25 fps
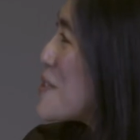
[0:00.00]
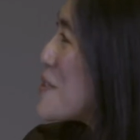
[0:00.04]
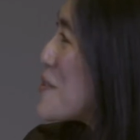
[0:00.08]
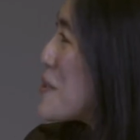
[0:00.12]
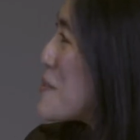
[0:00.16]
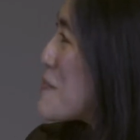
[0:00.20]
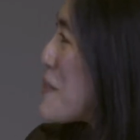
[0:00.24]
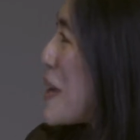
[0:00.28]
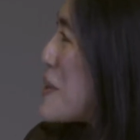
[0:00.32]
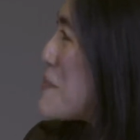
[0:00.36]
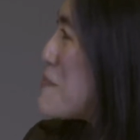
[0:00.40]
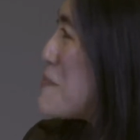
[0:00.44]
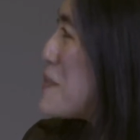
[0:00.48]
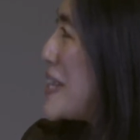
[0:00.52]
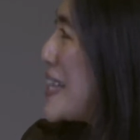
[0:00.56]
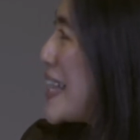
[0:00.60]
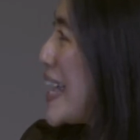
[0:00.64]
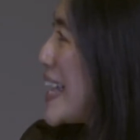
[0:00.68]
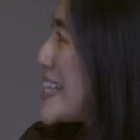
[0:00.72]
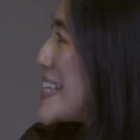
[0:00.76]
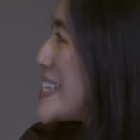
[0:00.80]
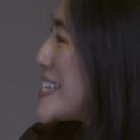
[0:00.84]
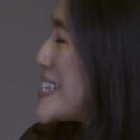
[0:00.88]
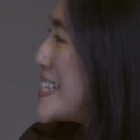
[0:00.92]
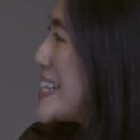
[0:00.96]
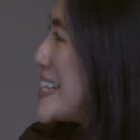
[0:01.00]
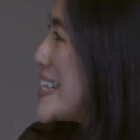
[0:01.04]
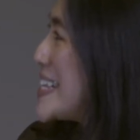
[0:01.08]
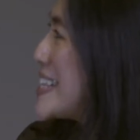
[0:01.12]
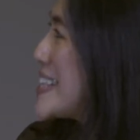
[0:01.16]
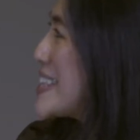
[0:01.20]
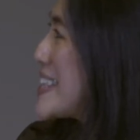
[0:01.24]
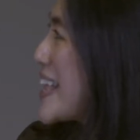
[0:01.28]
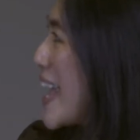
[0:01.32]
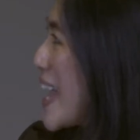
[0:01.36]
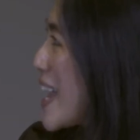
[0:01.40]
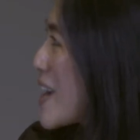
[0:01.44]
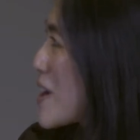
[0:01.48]
doing my
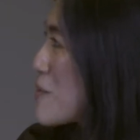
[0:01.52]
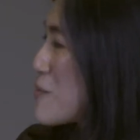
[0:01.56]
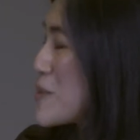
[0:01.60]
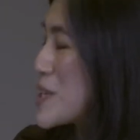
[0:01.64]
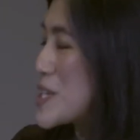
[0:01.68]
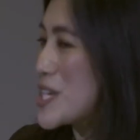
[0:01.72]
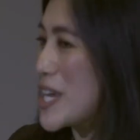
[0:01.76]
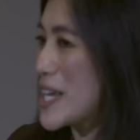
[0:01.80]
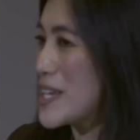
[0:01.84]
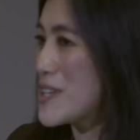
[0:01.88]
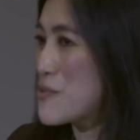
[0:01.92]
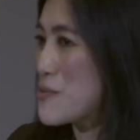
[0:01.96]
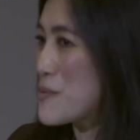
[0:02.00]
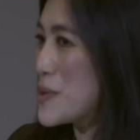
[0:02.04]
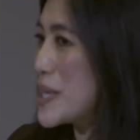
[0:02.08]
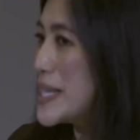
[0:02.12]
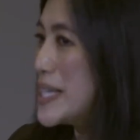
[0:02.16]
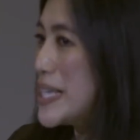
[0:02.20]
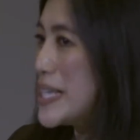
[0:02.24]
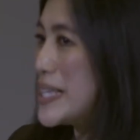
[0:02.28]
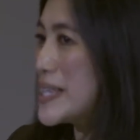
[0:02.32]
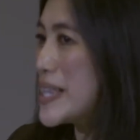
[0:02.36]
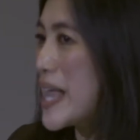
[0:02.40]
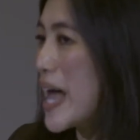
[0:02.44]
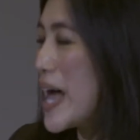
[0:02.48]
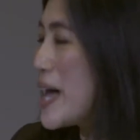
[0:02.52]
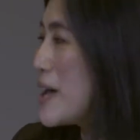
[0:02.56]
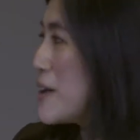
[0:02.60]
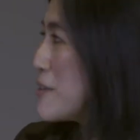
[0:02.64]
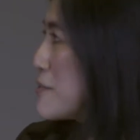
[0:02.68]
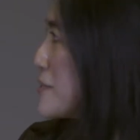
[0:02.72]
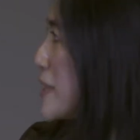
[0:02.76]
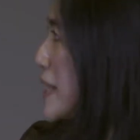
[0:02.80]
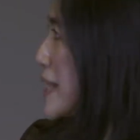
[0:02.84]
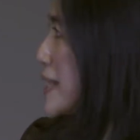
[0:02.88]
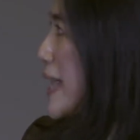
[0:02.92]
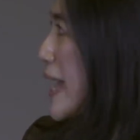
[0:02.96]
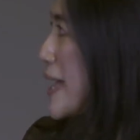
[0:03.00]
PhD there, which I really
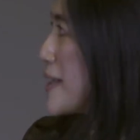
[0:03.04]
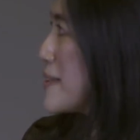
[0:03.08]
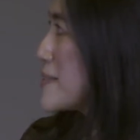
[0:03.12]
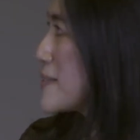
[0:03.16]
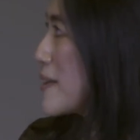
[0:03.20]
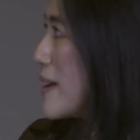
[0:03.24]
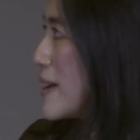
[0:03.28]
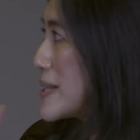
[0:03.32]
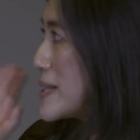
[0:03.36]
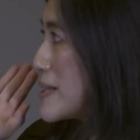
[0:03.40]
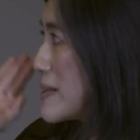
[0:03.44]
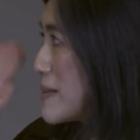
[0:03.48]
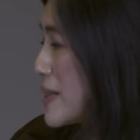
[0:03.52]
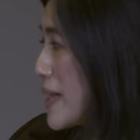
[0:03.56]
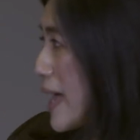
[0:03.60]
loved, and I thought,